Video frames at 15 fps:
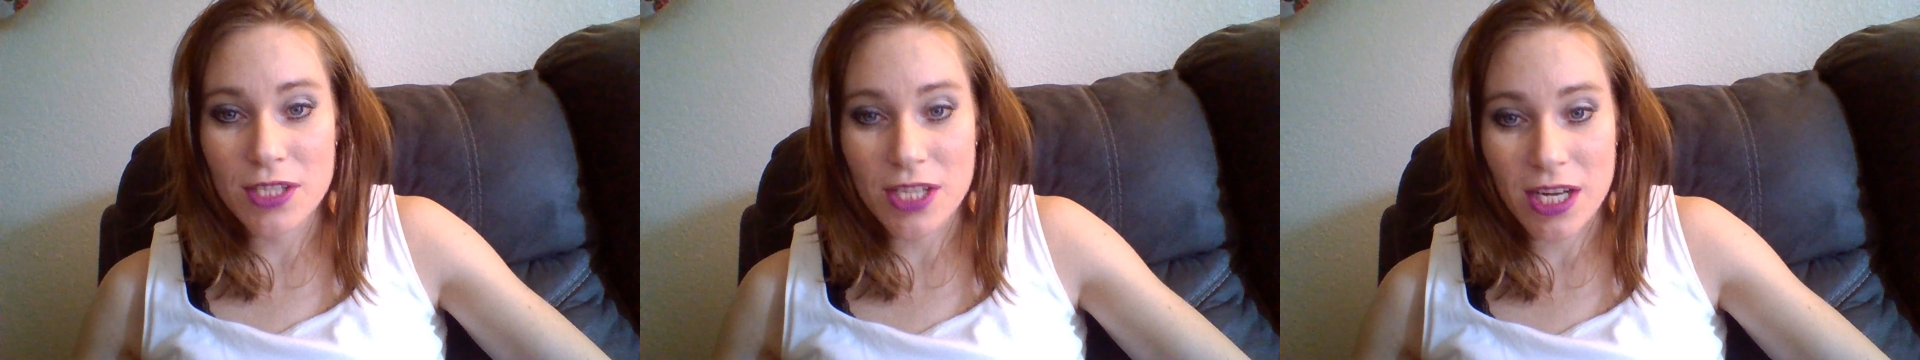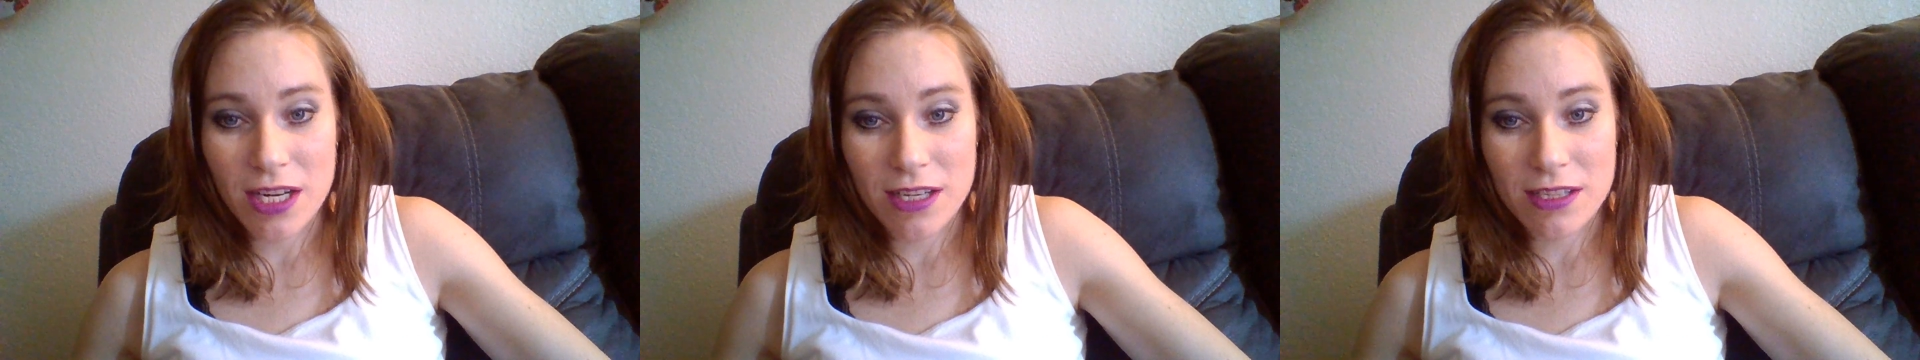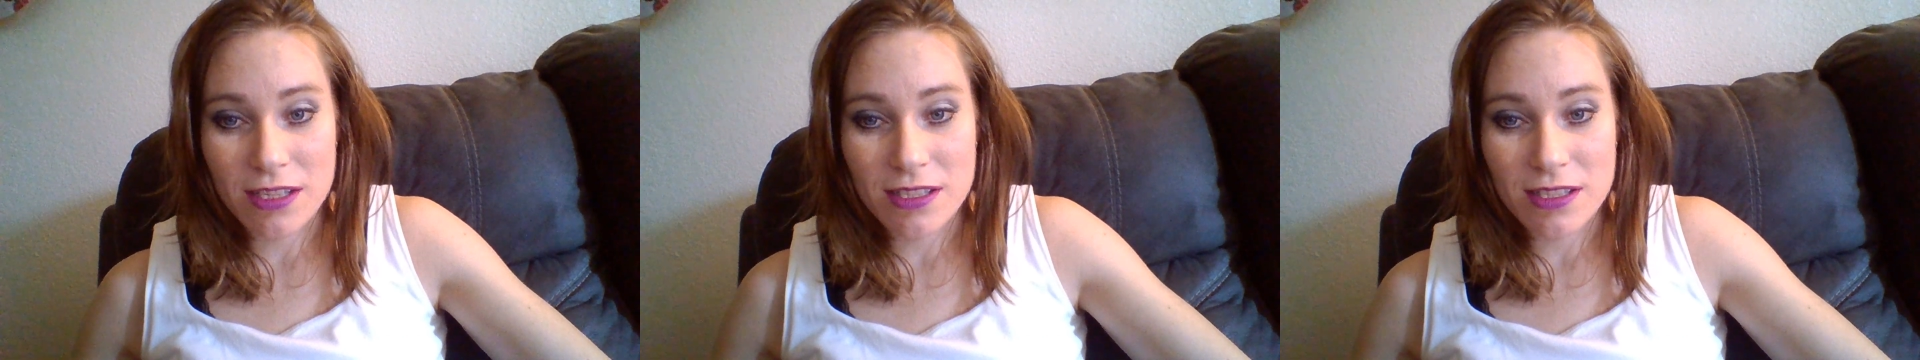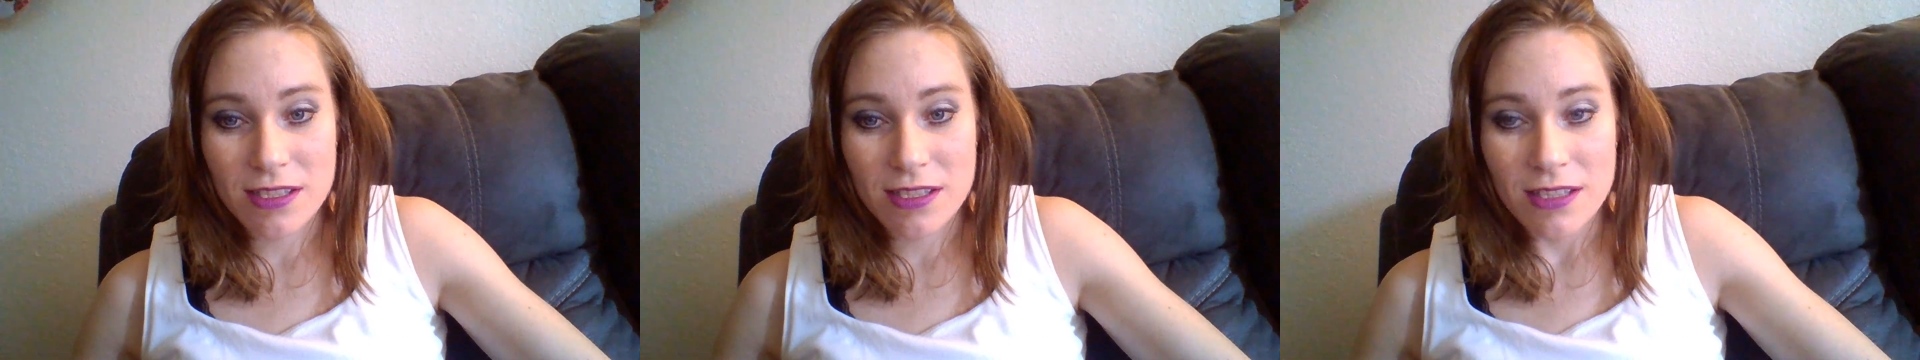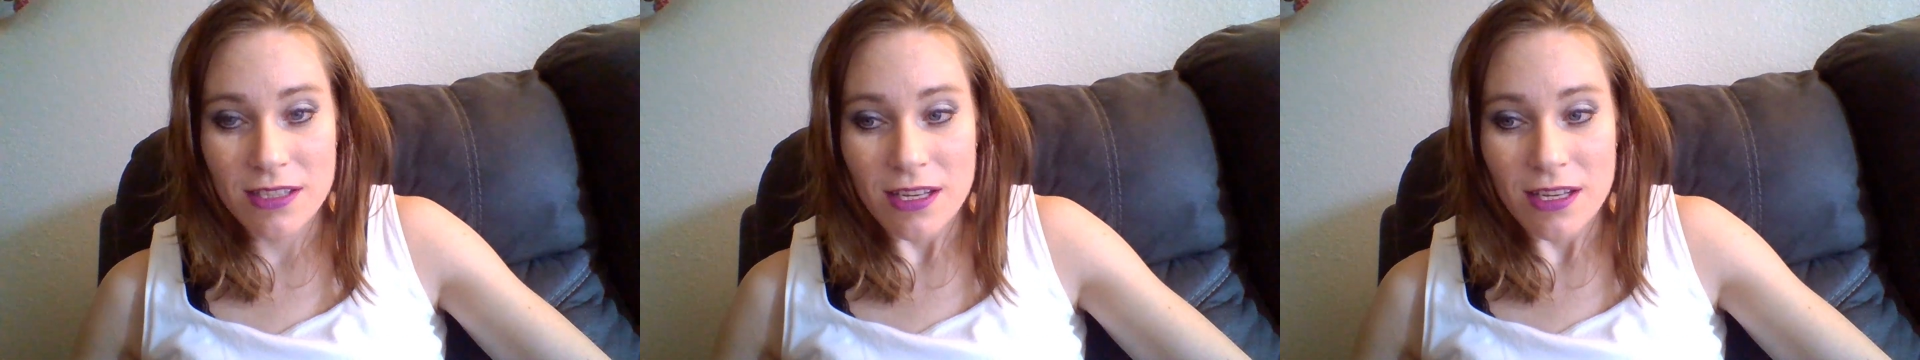chairs
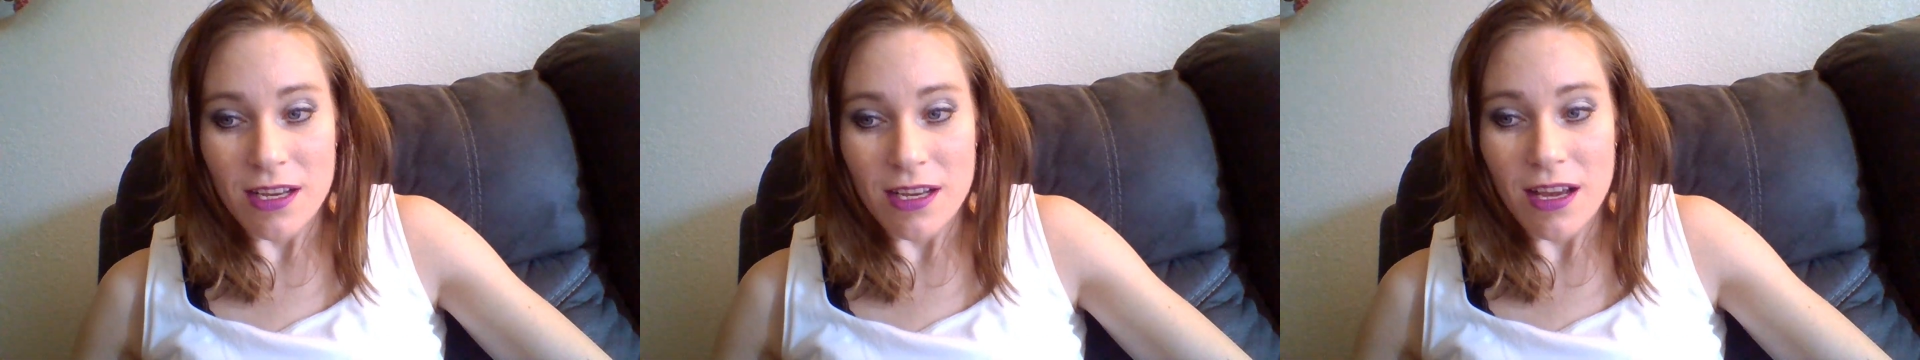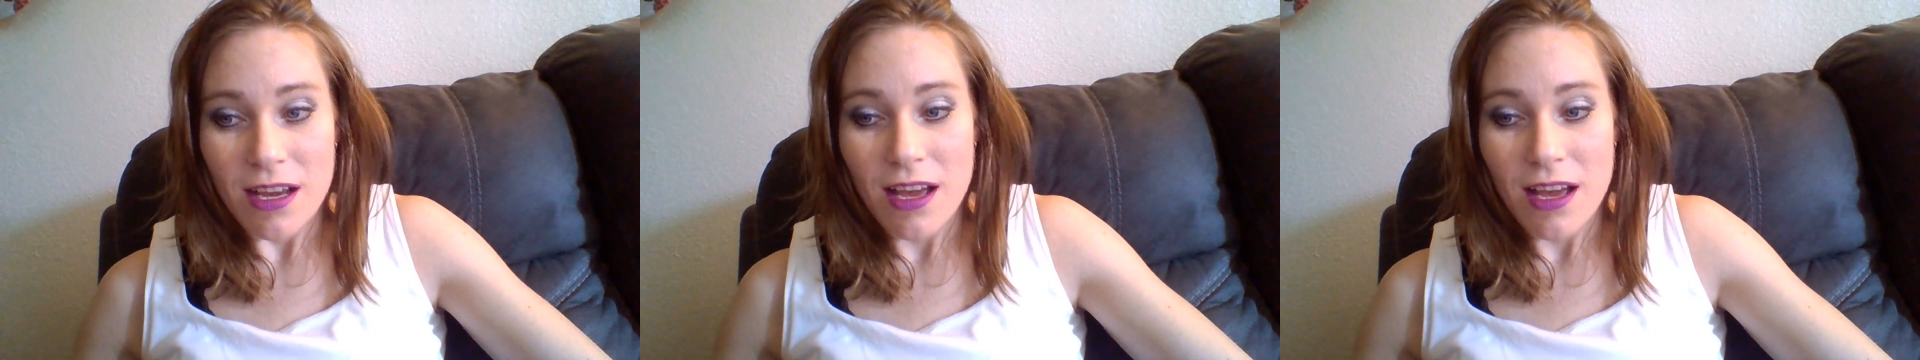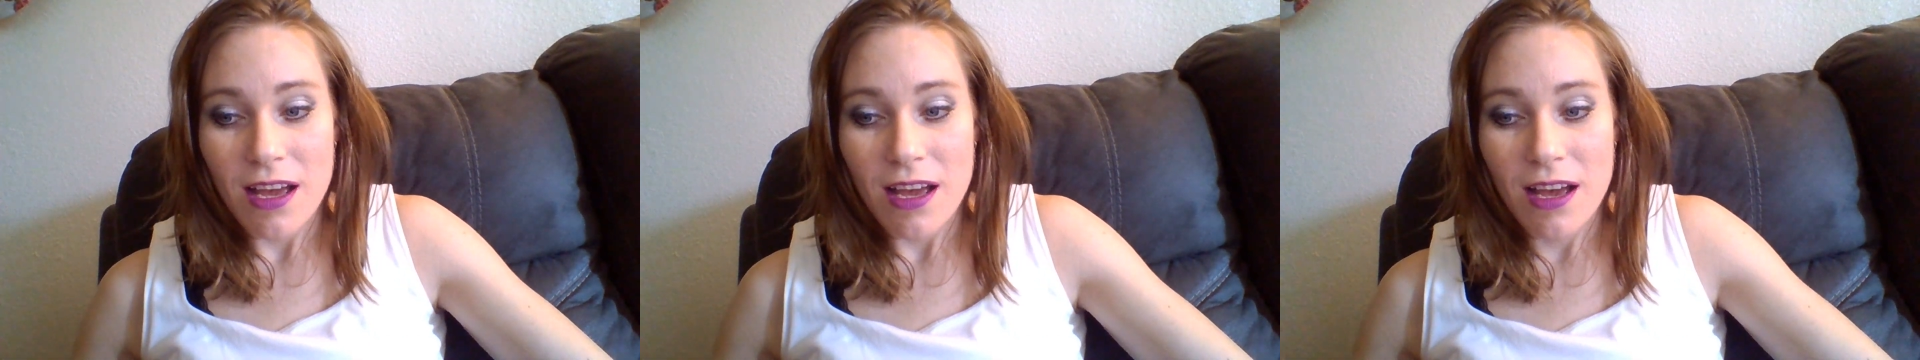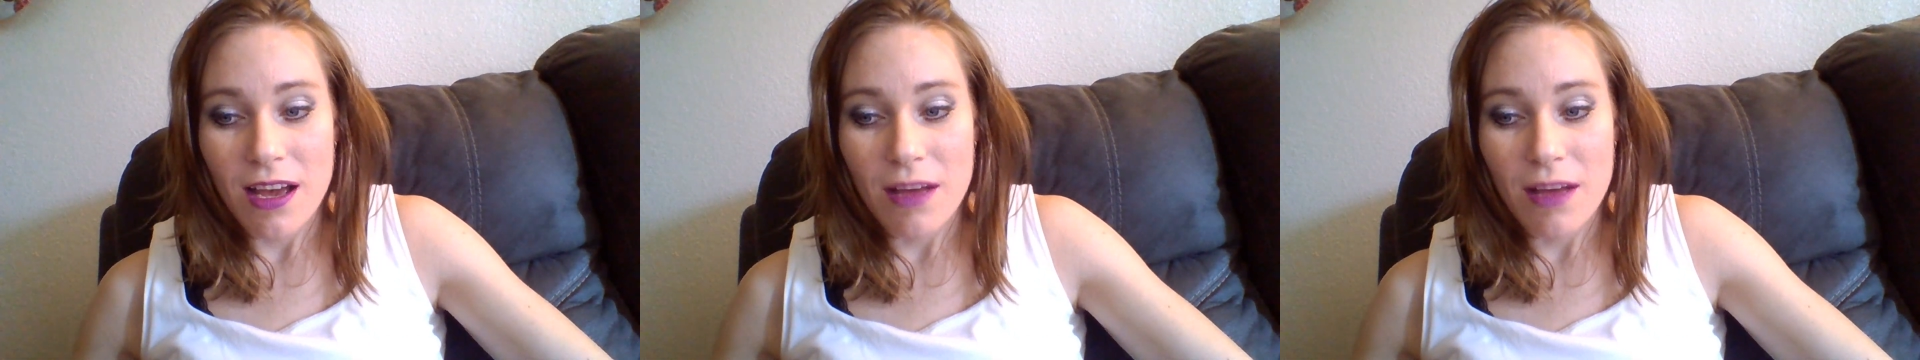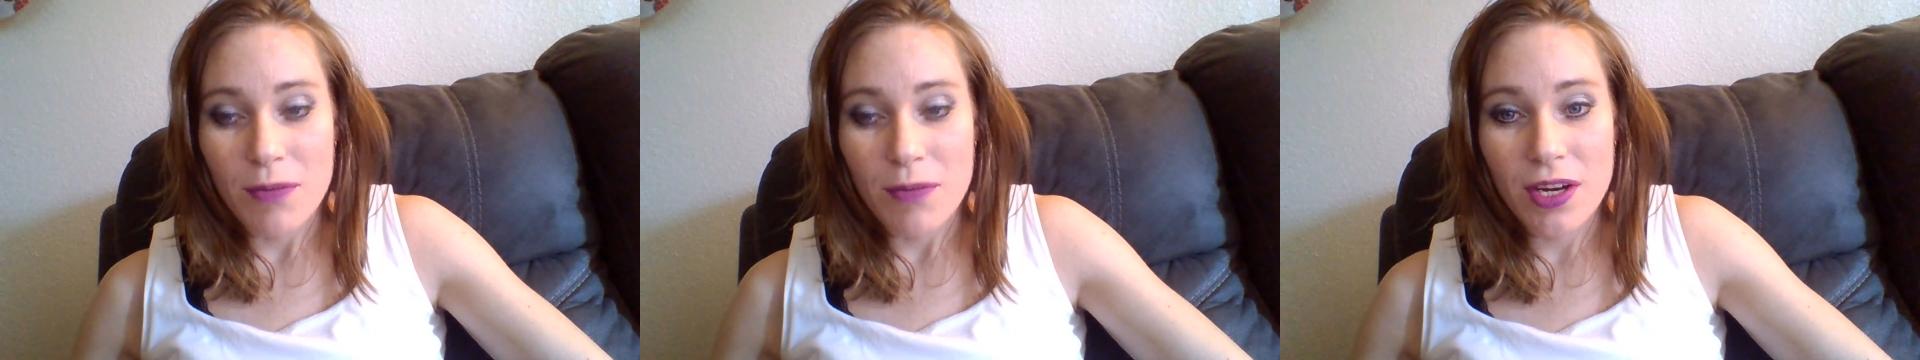
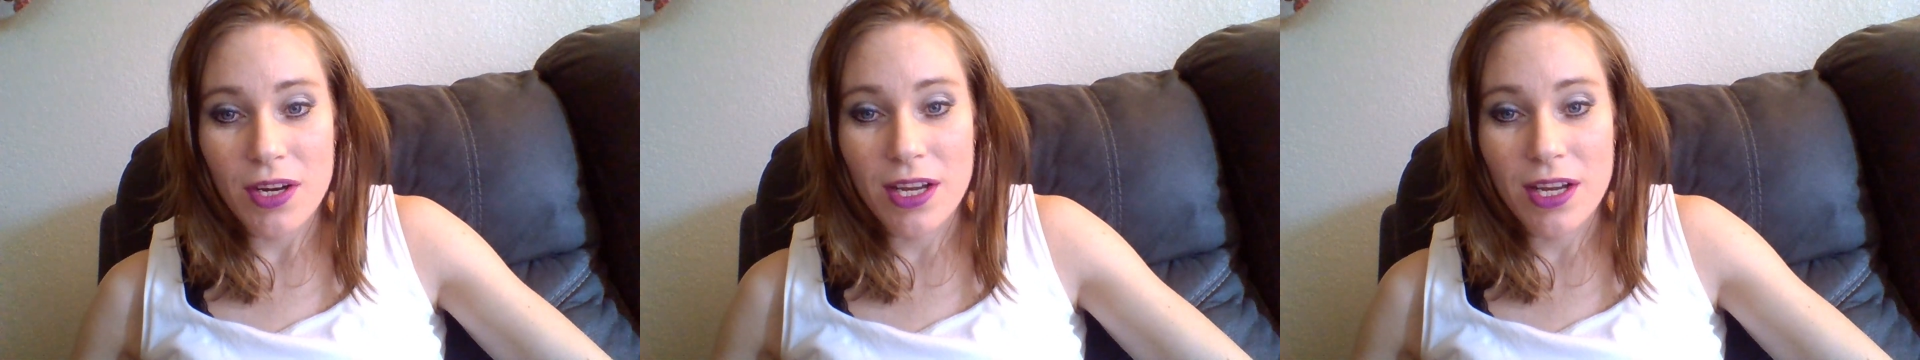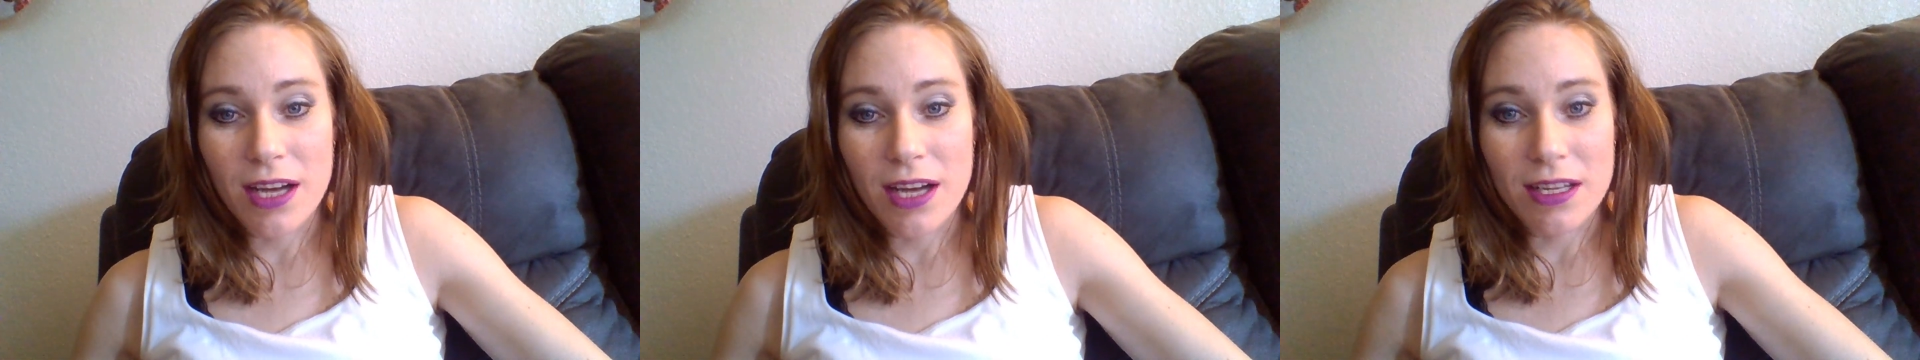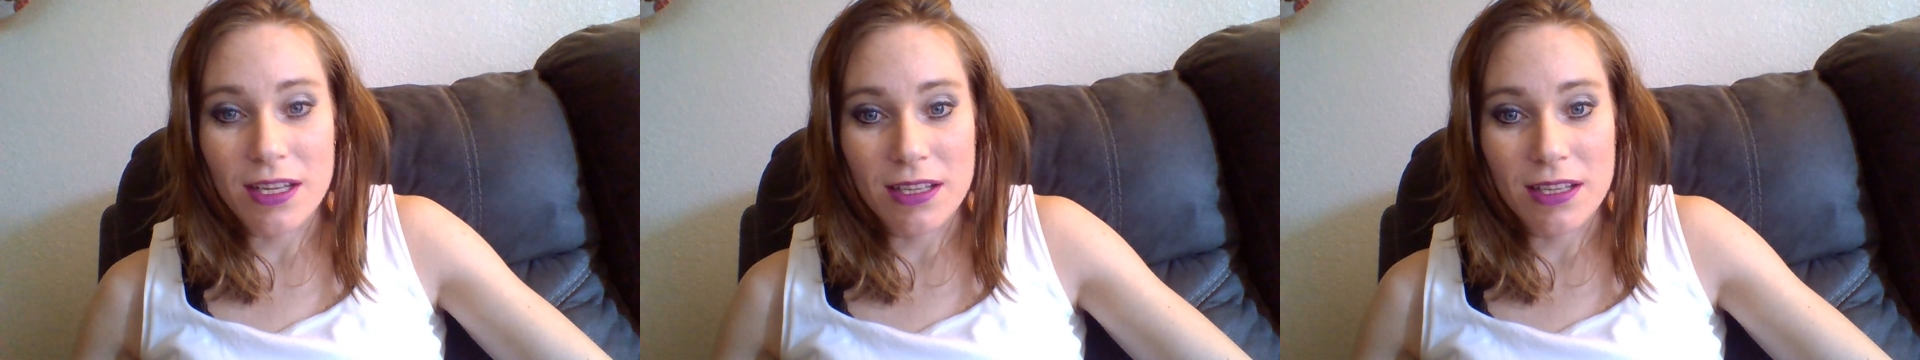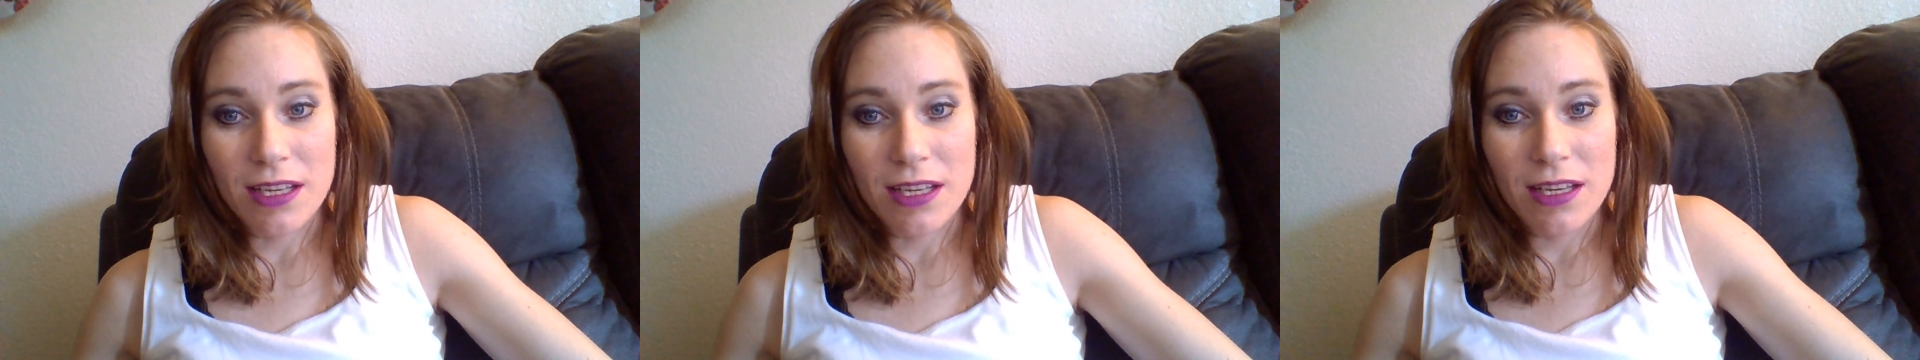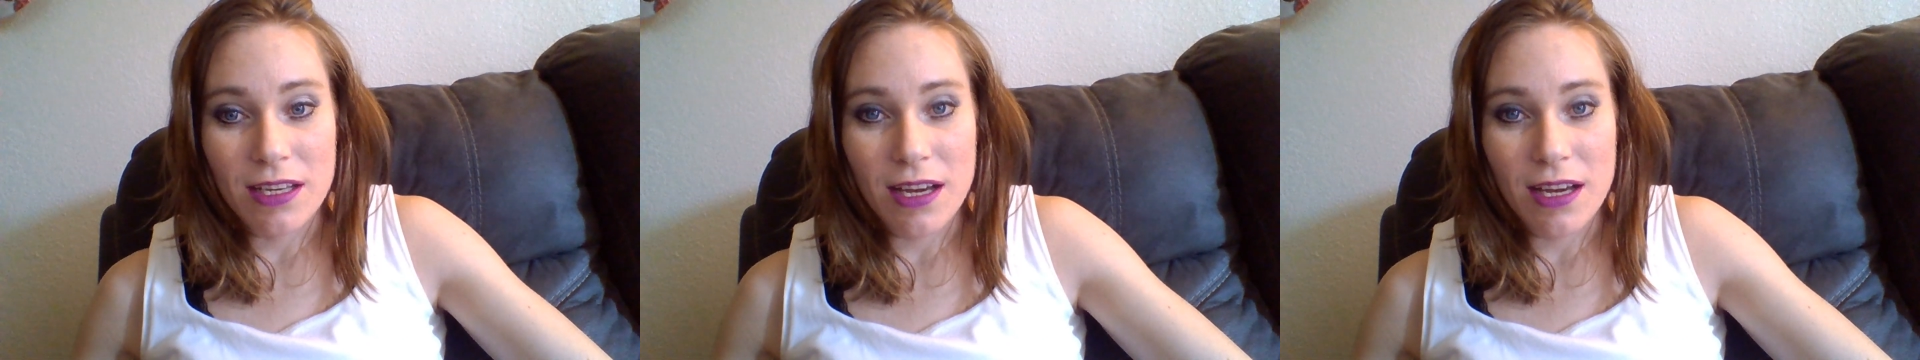periodically.